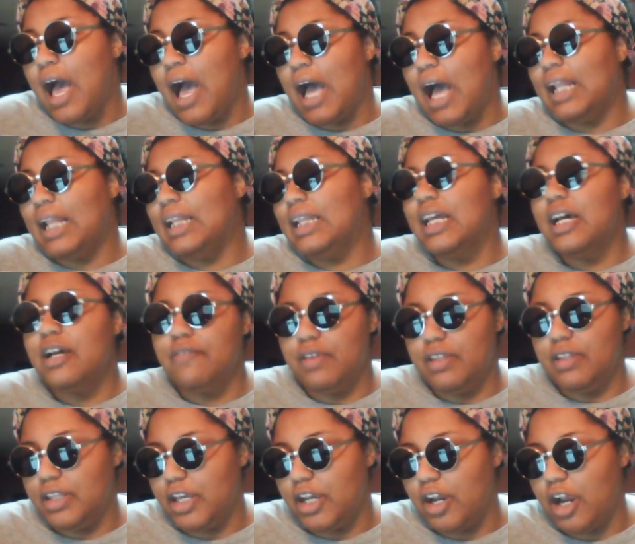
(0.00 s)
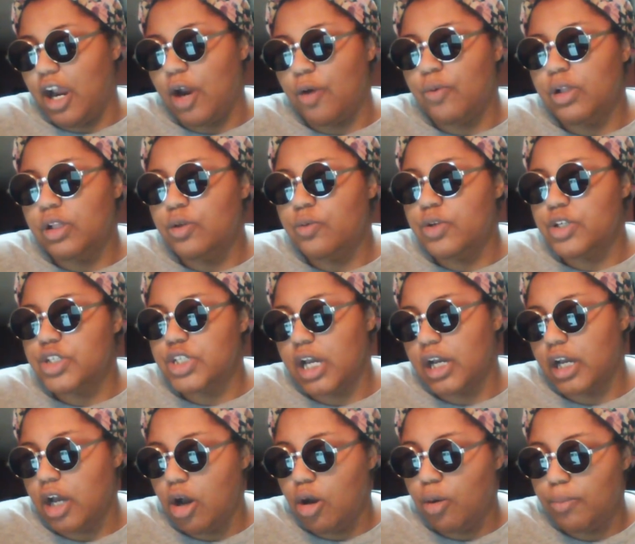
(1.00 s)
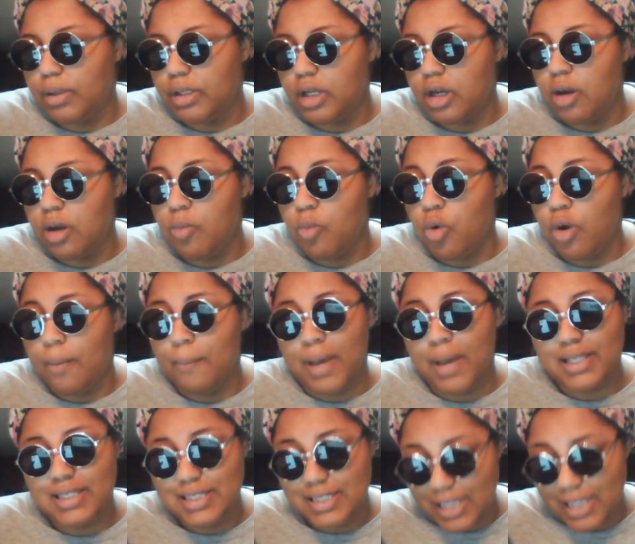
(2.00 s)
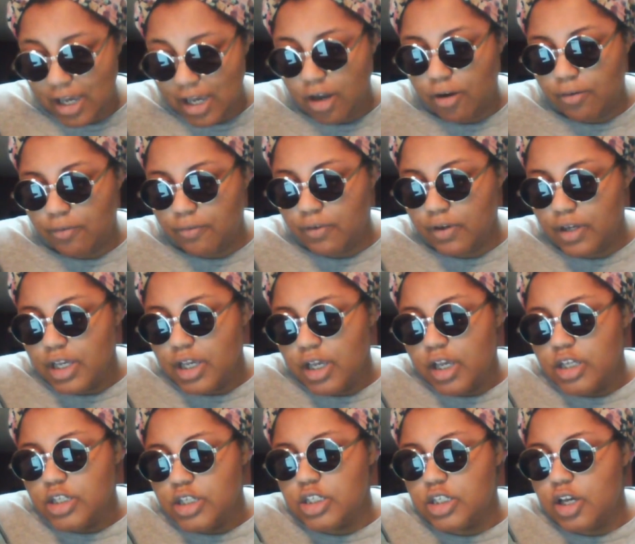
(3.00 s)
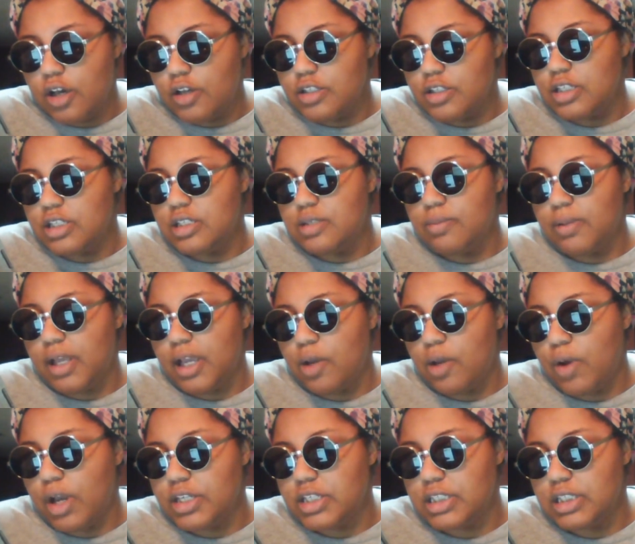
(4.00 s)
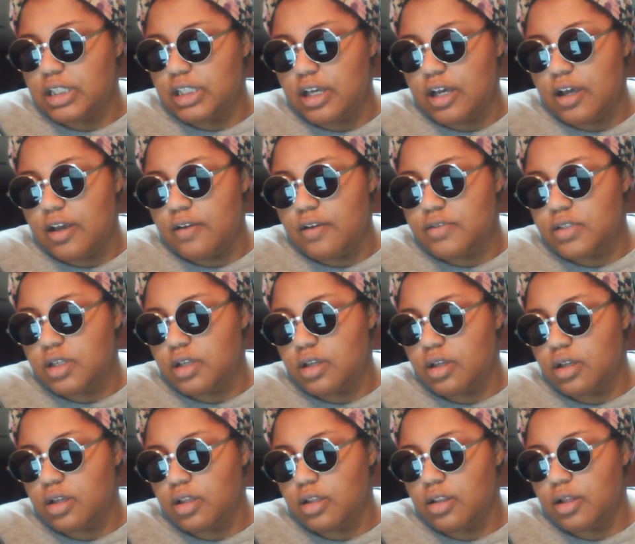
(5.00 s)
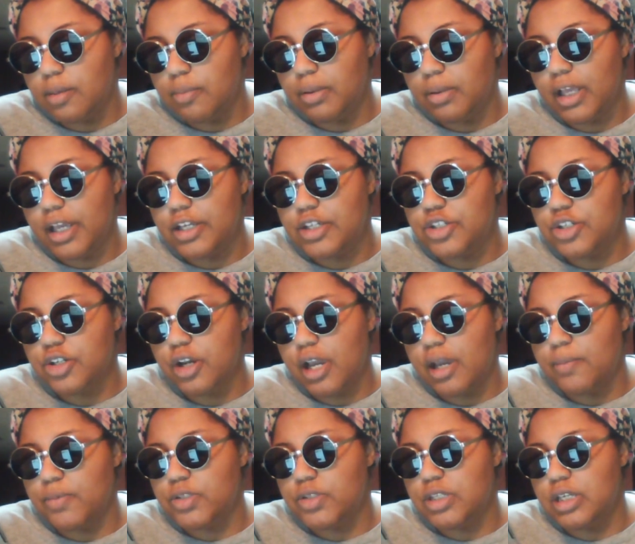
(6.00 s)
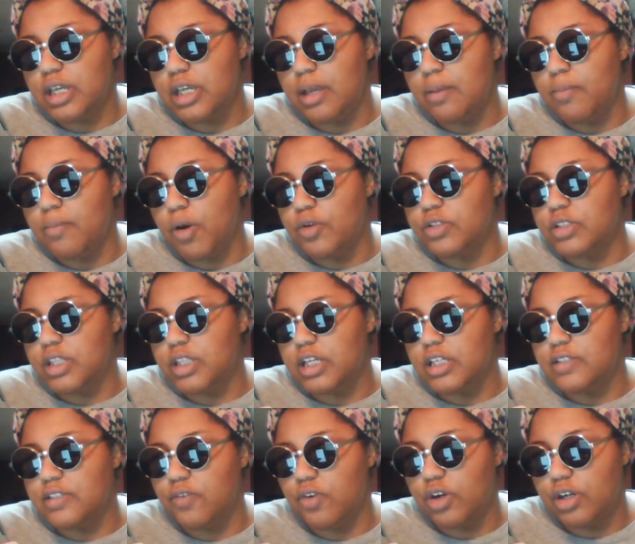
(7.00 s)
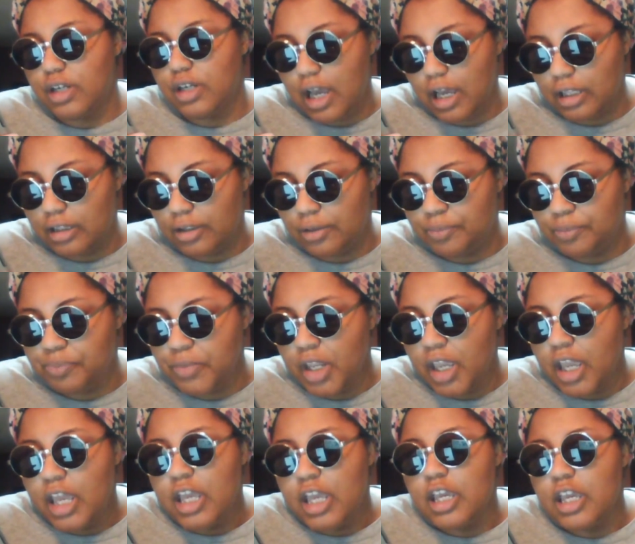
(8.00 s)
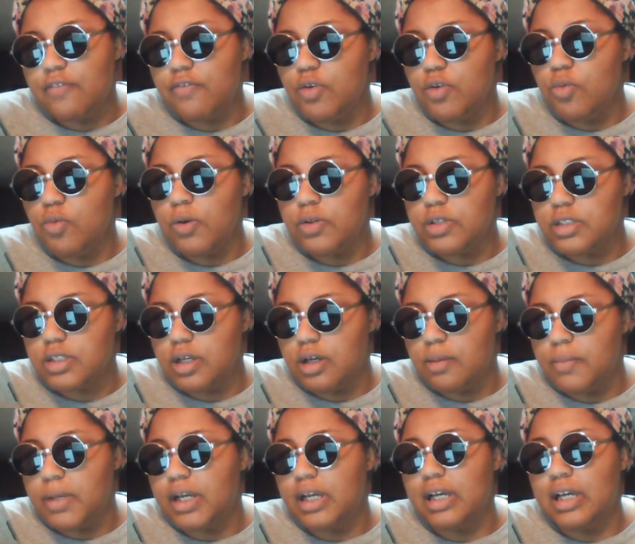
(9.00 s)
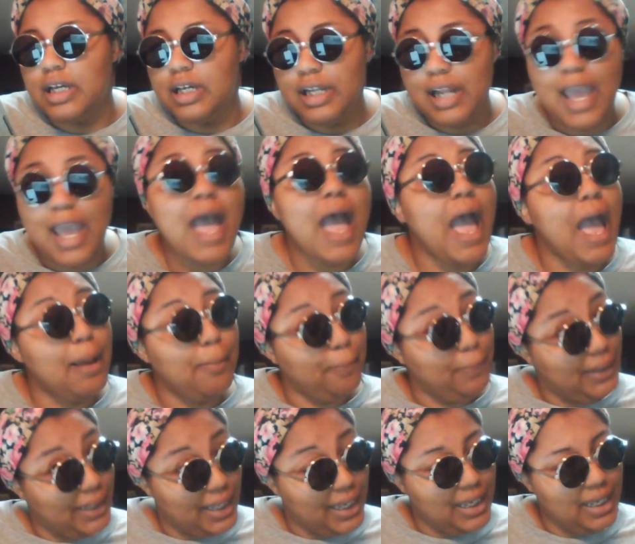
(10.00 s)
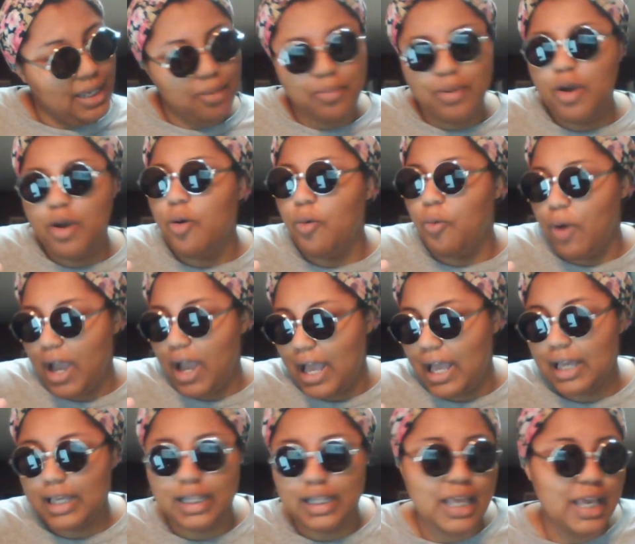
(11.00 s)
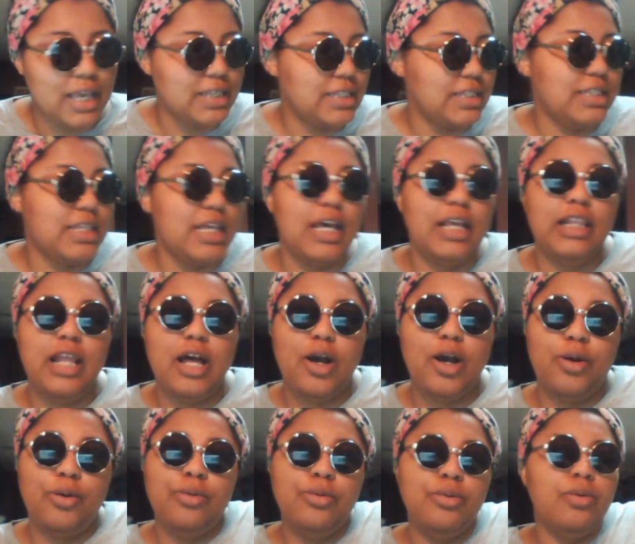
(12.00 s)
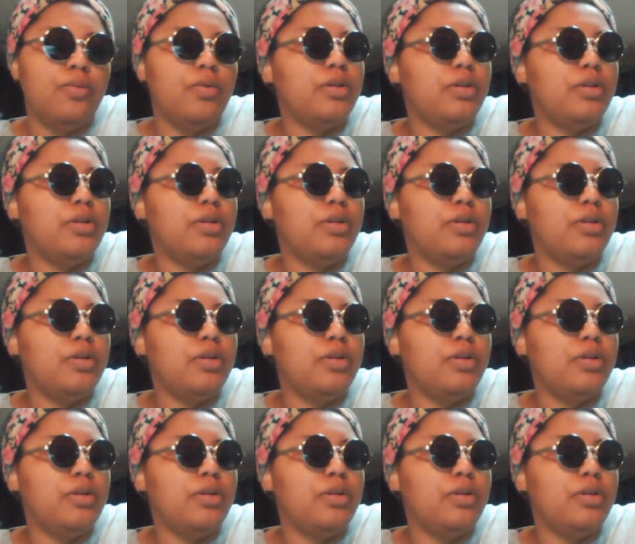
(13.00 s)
I love it there. I really wish I could open up one myself. She goes to explain why she loves the place you're able to get most things for a dollar. If you want some good bleep wine glasses. Hello.